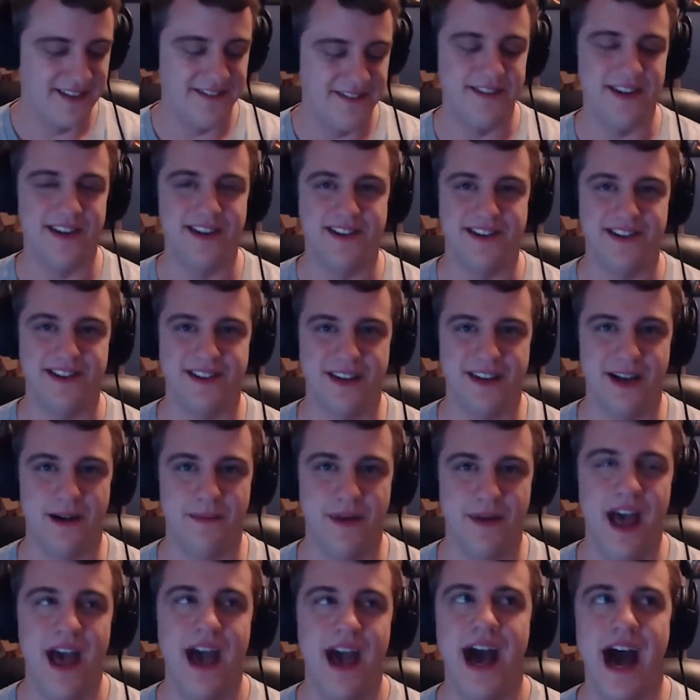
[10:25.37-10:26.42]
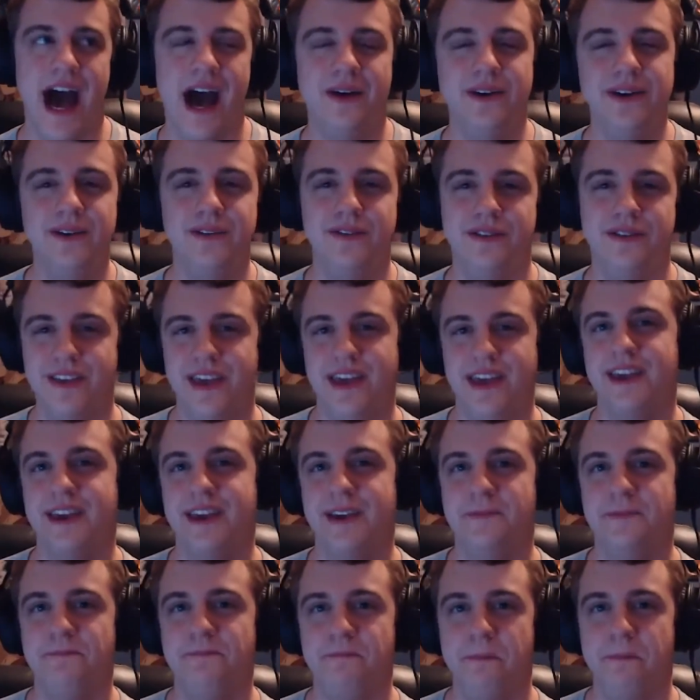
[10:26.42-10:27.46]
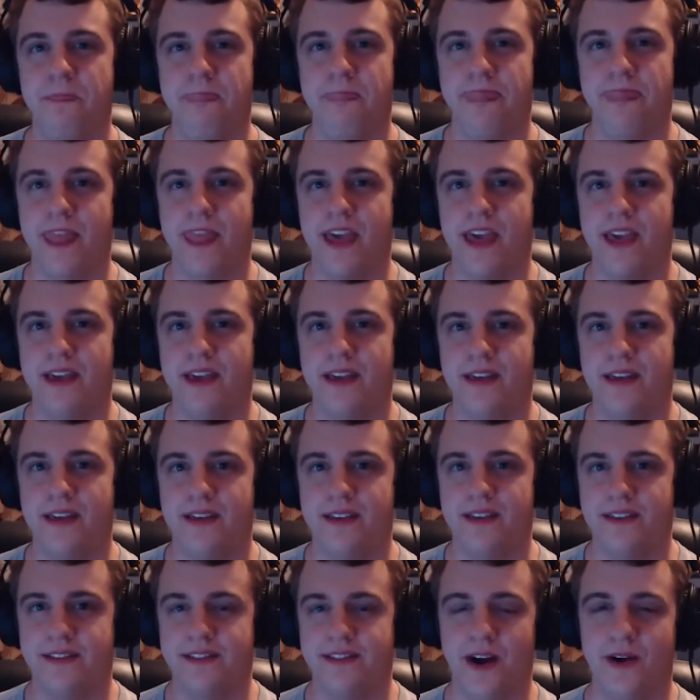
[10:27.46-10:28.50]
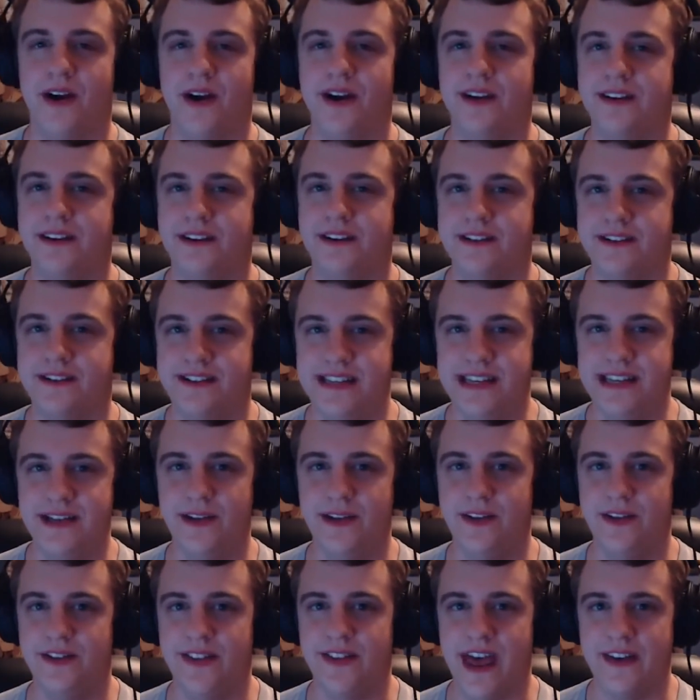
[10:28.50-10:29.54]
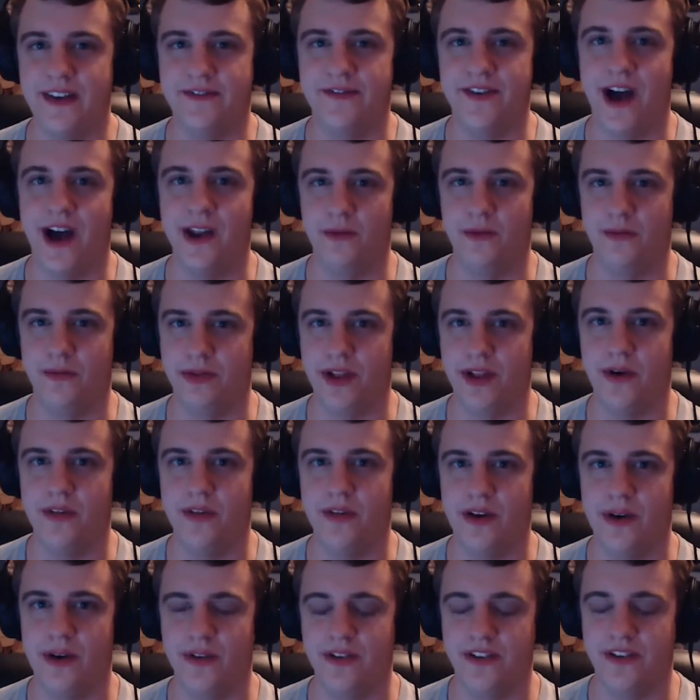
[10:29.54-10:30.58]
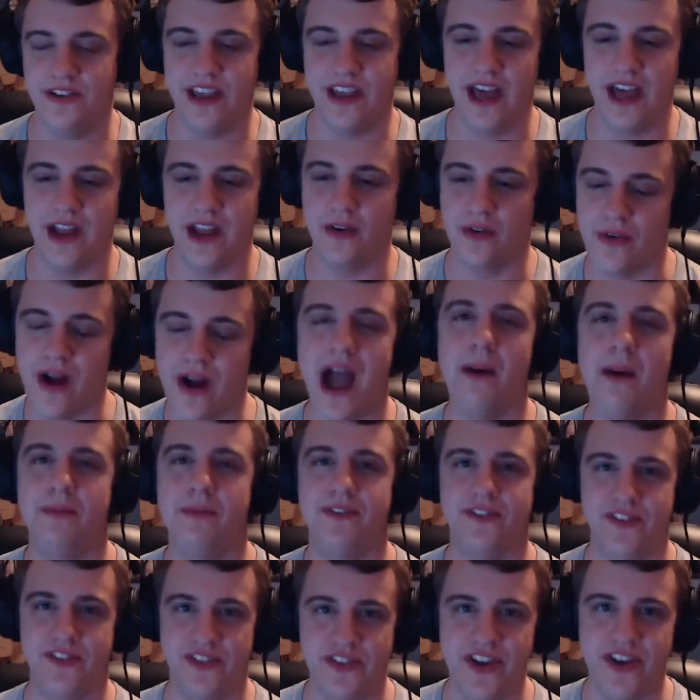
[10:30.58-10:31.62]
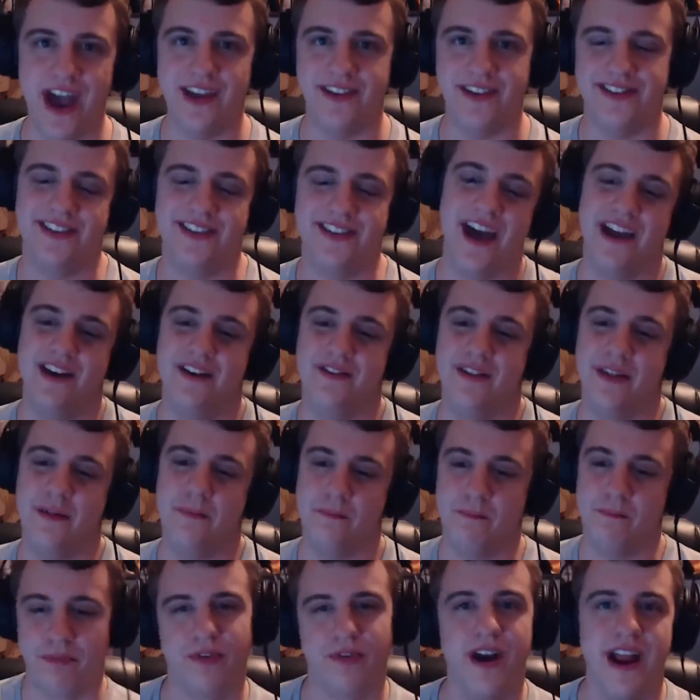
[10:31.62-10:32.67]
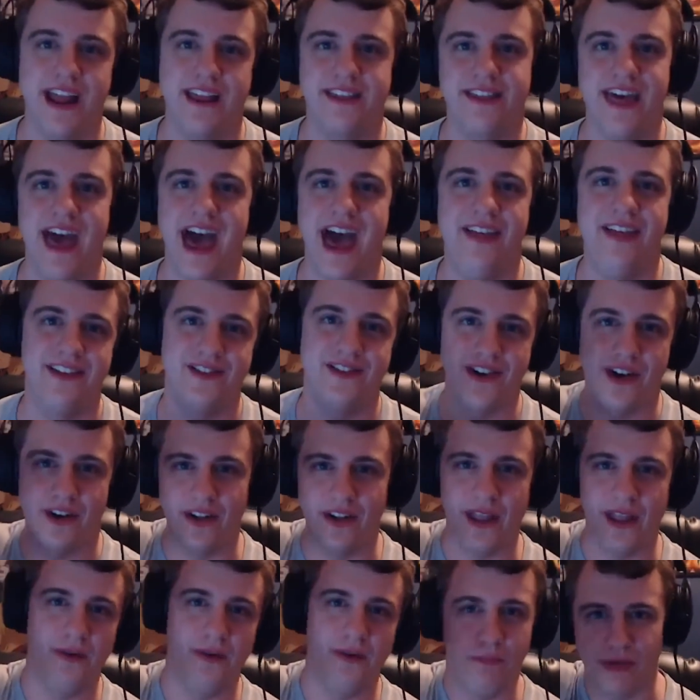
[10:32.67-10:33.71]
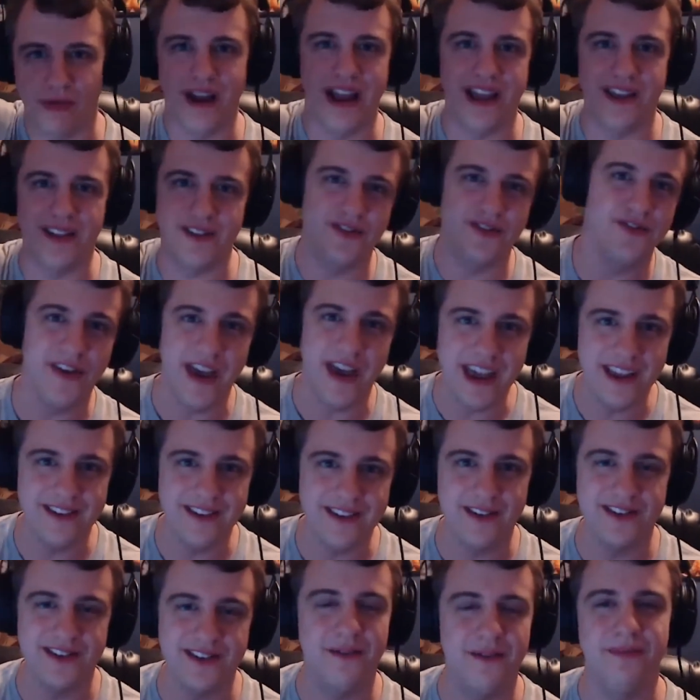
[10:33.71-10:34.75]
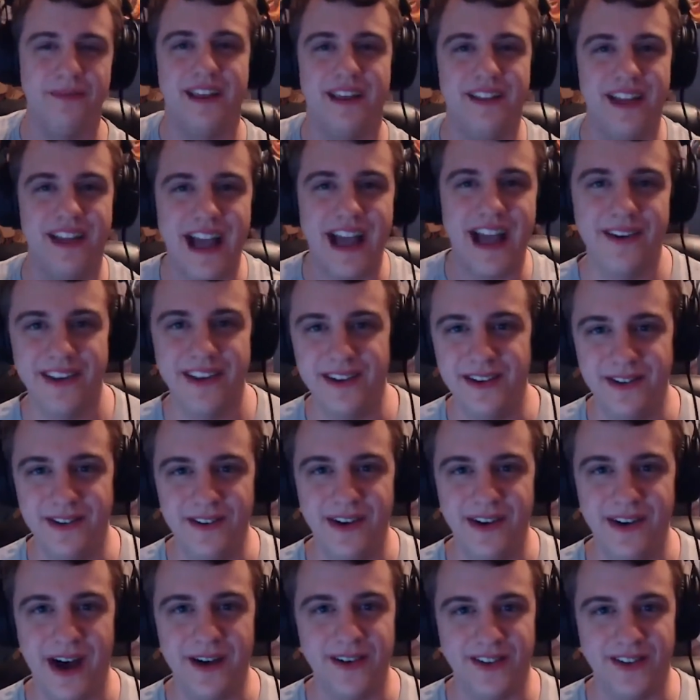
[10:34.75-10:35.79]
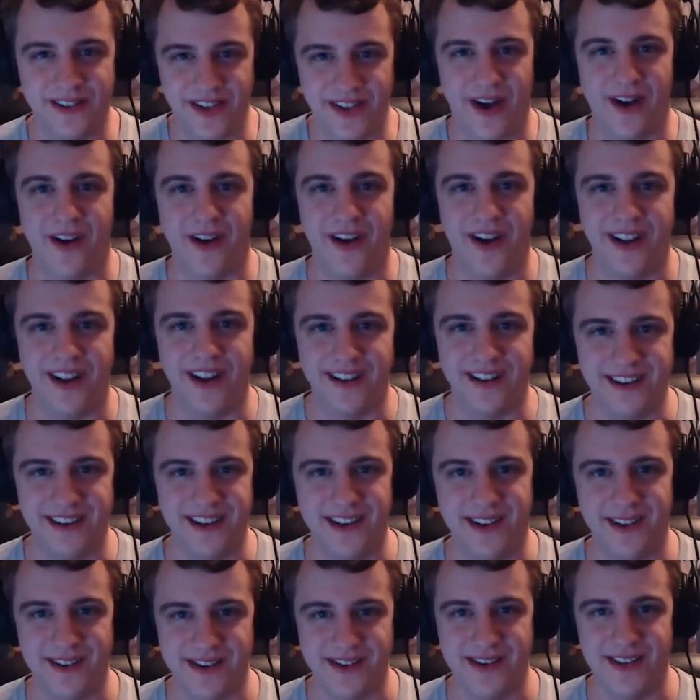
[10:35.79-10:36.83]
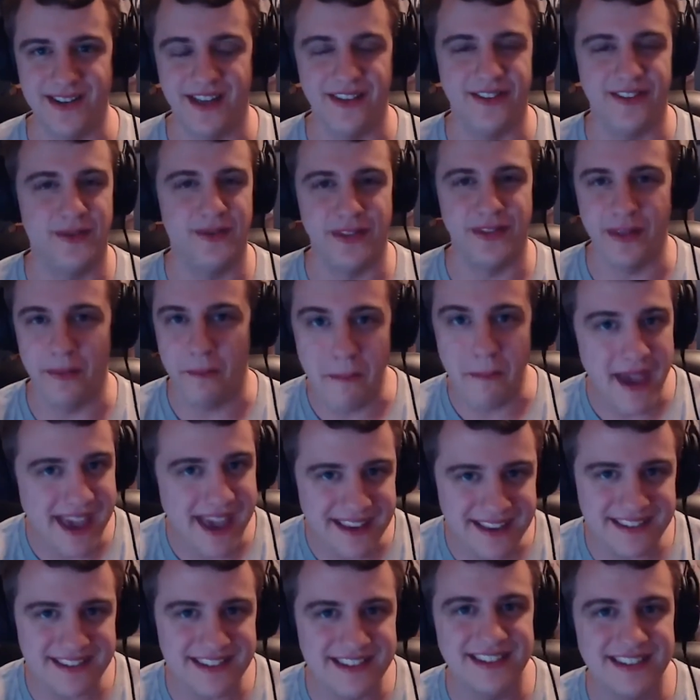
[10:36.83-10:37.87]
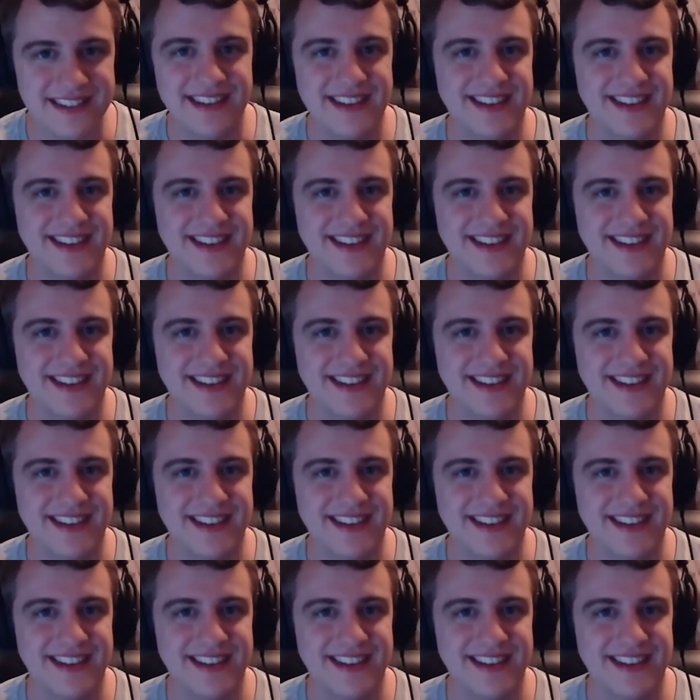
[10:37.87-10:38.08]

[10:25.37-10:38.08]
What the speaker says: finishes it up. How do you think Sauron deals that final blow, though? Does he kind of grab his chest, kind of, and then break that, and then try to like break his face or something? Like, how does Sauron, you know, do that? Is it with the mace?